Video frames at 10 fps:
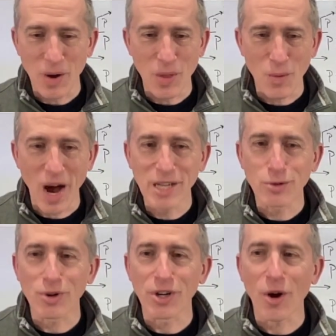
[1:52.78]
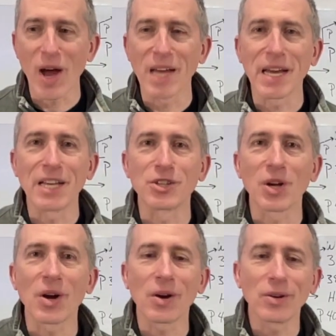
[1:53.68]
Otherwise, we're going to go ahead and
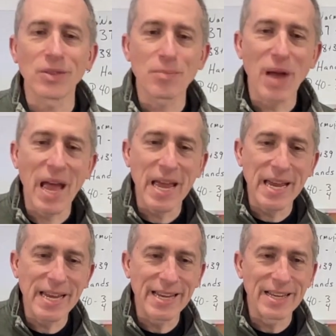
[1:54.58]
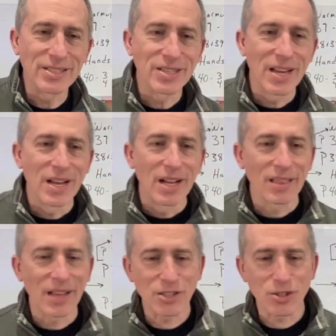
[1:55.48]
turn the page.
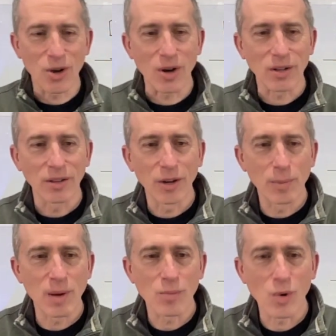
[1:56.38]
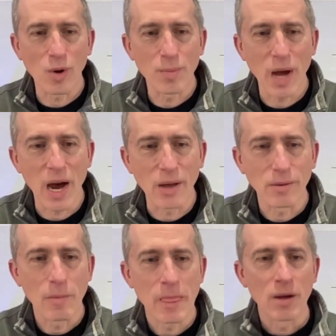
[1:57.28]
Let's talk a little bit more
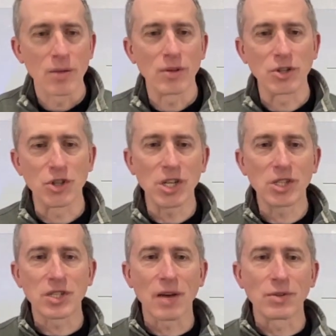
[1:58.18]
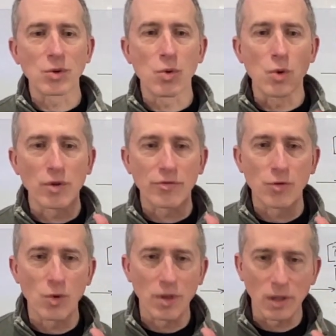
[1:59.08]
about the G7 chord
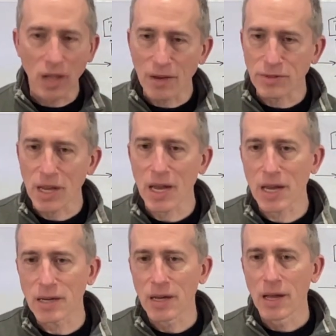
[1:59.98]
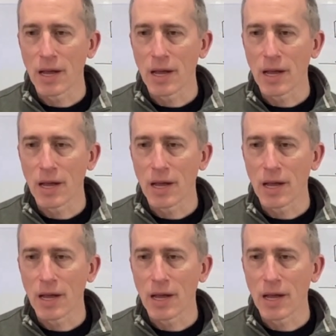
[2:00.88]
for the left hand,